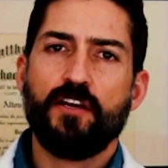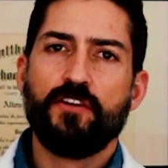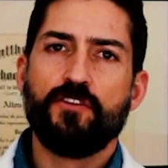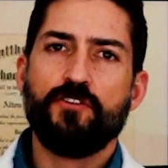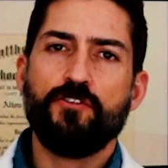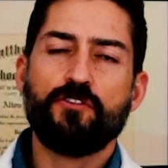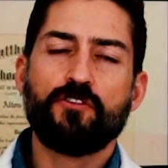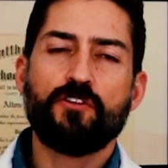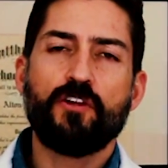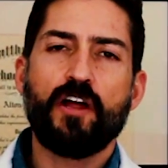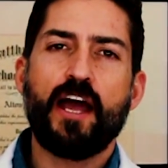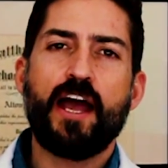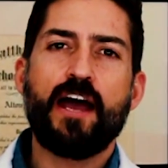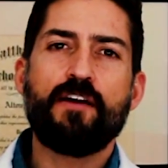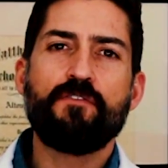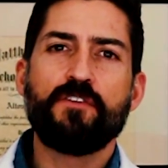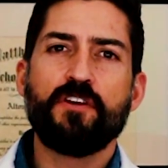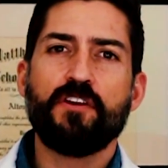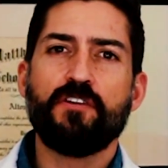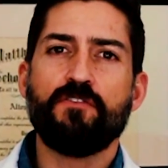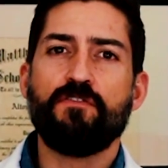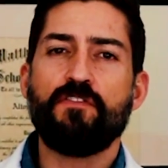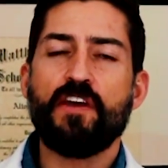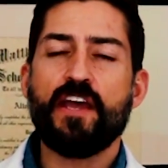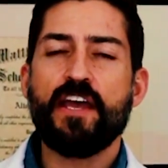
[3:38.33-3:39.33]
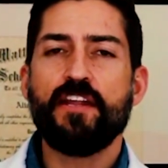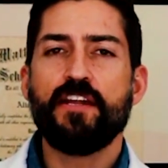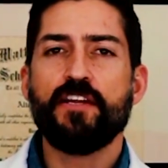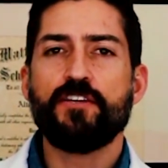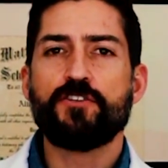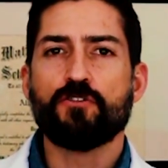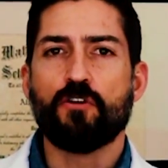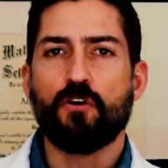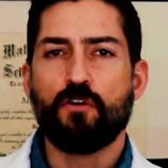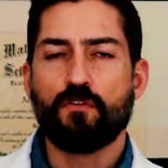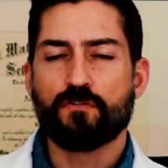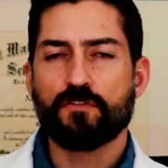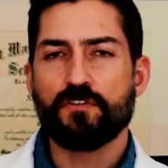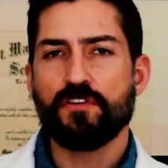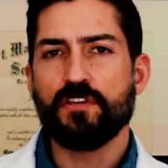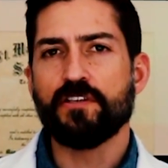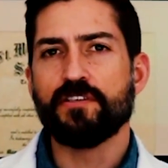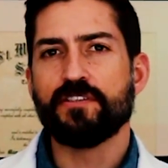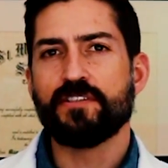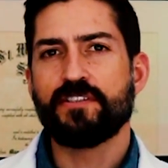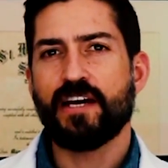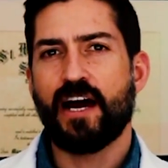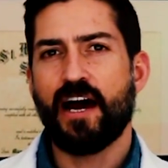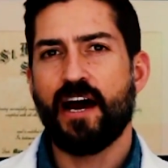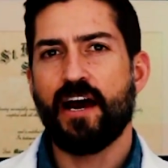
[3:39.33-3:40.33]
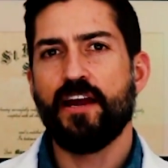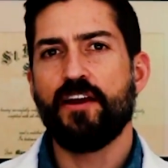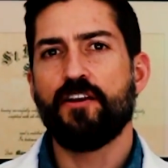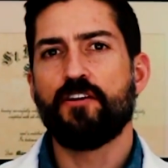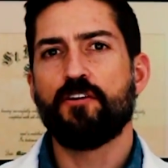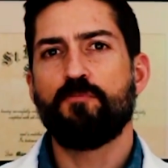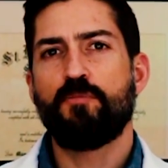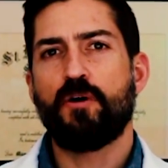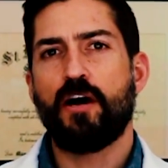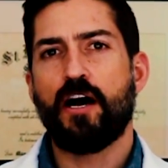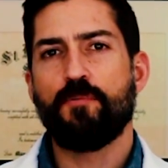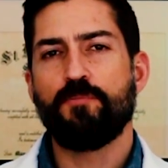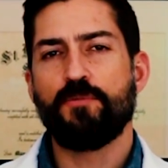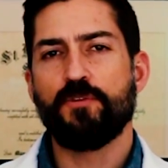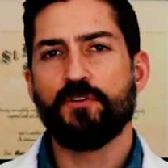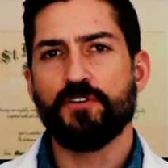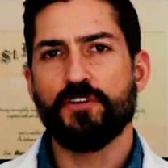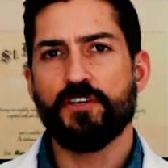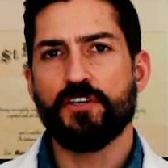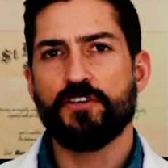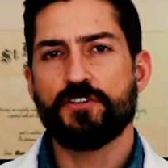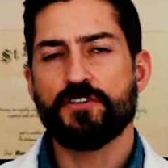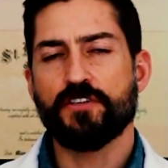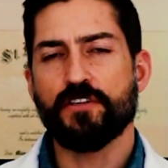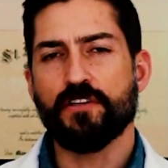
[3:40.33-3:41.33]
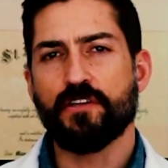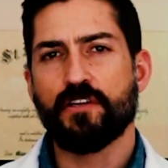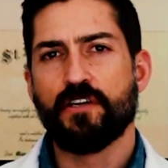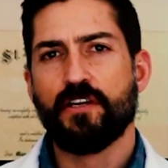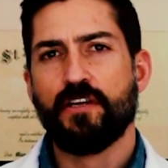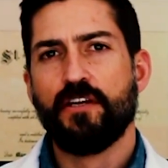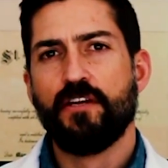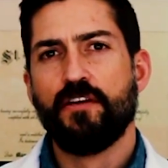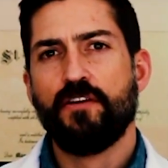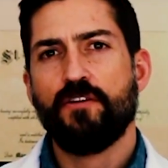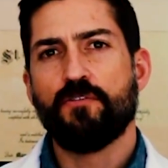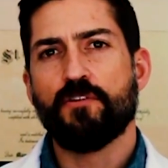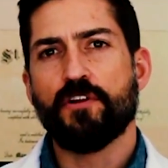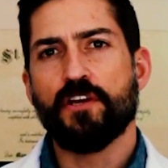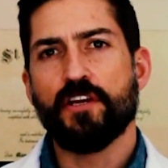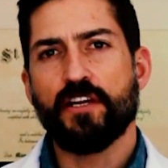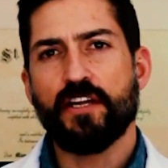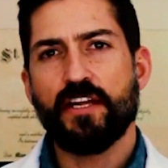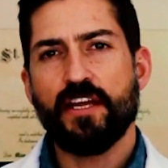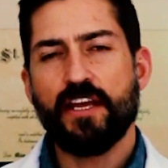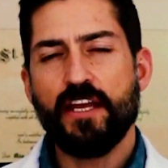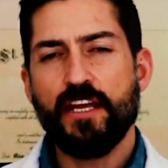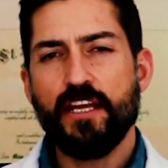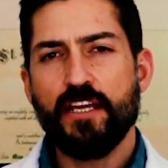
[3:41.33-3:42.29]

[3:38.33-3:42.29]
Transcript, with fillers: you'll have an advantage over the entire population, right?